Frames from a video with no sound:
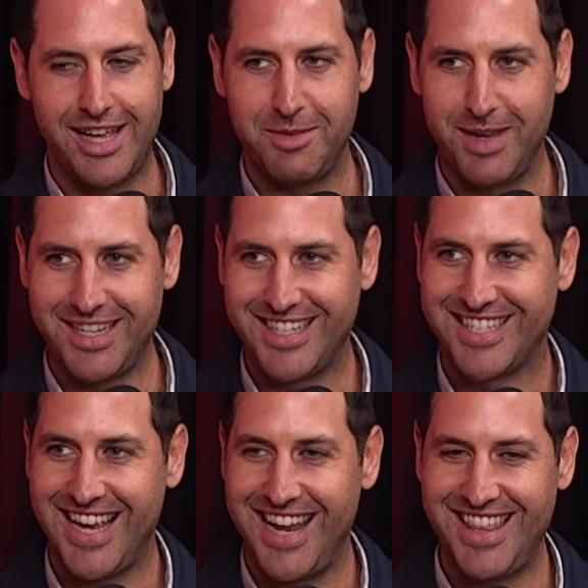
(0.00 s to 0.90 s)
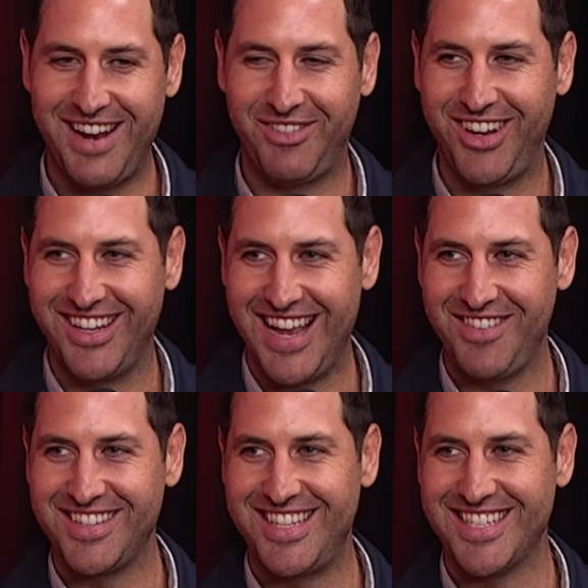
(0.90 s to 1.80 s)
Yeah, you've been saying that
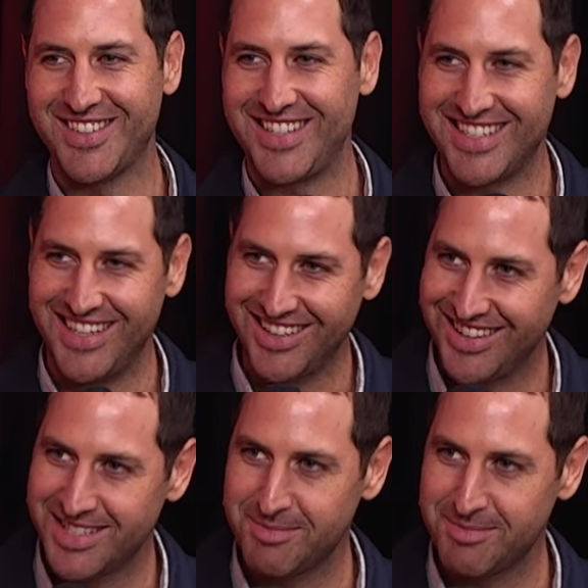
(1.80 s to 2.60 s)
ever since we started